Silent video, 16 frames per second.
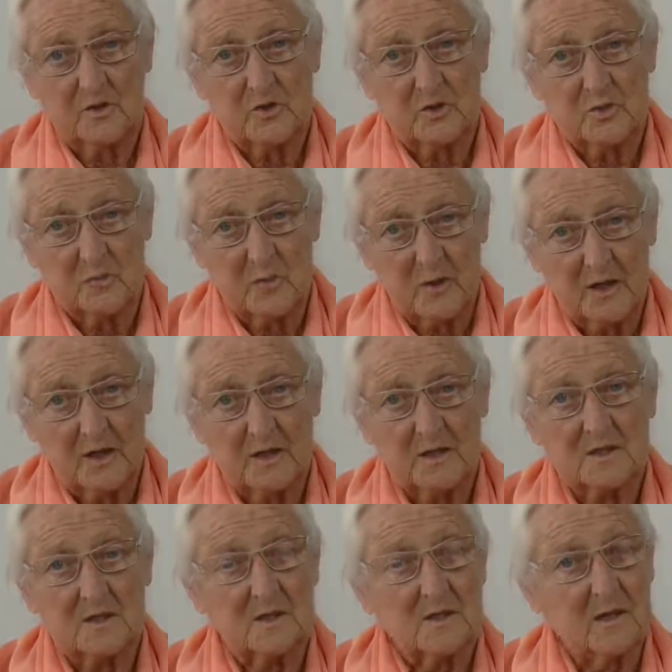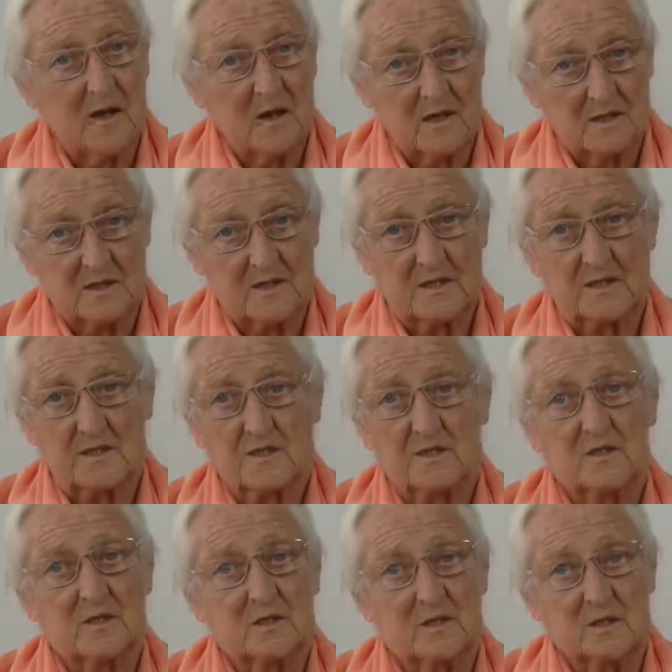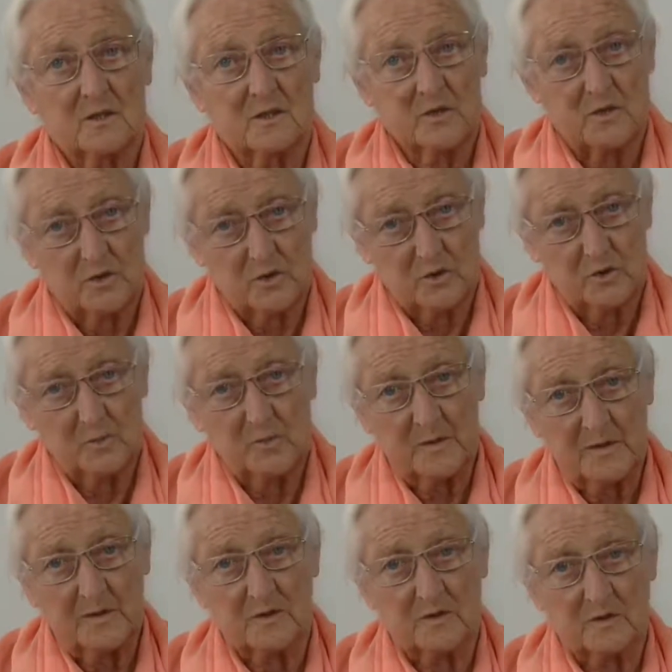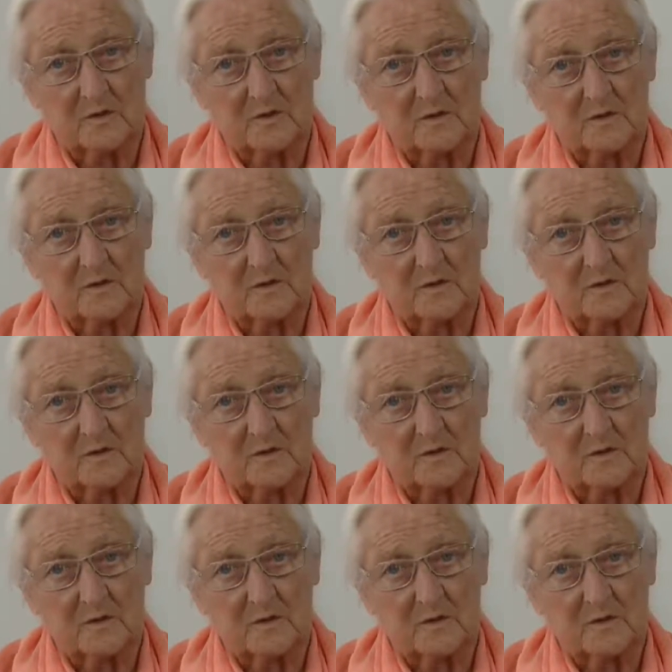to bring it at last to completion.